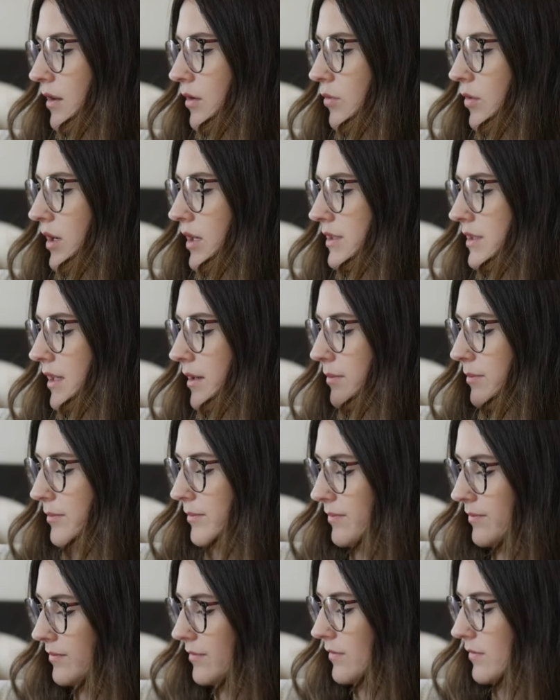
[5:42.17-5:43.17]
Where is it?
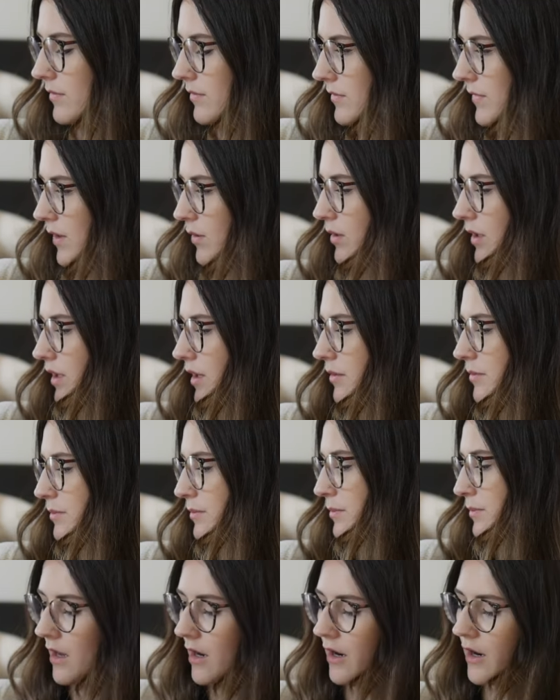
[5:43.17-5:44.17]
Where'd it go?
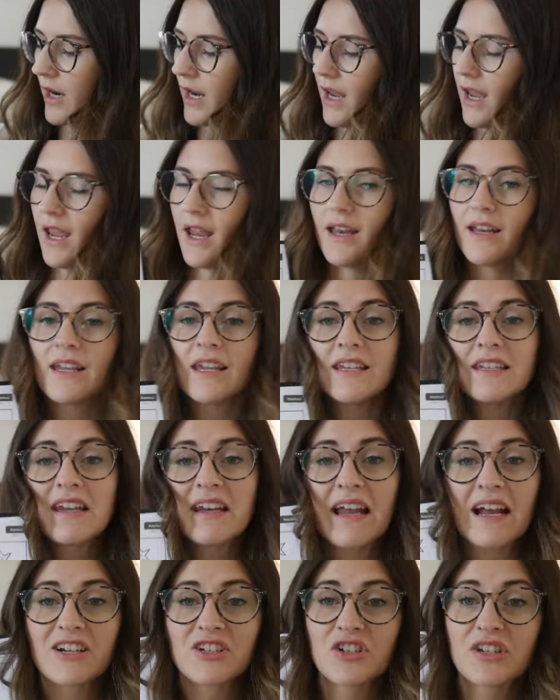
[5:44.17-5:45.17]
All right, and he did
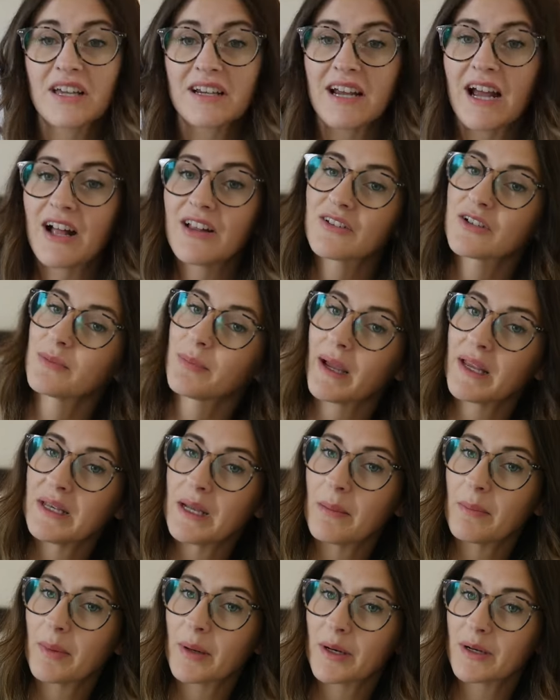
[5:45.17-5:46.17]
actually a color by
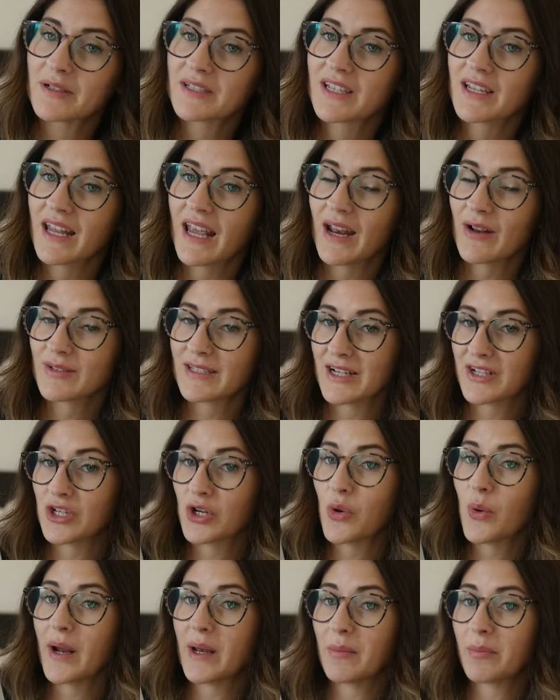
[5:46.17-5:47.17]
number today, and I was actually
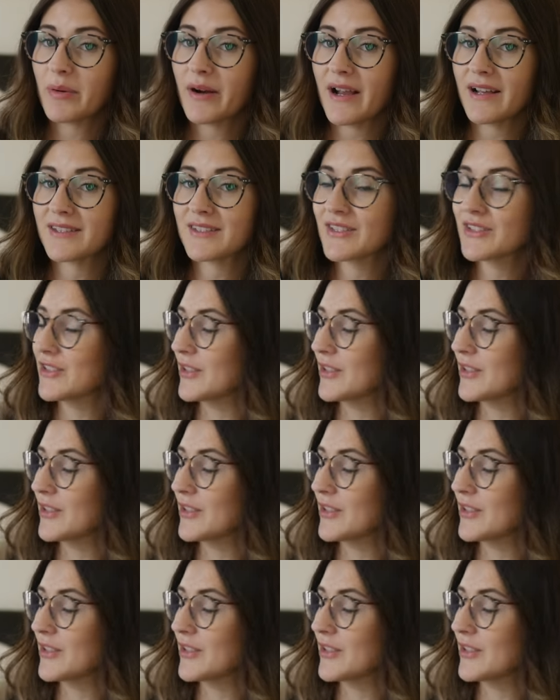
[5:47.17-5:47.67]
quite impressed.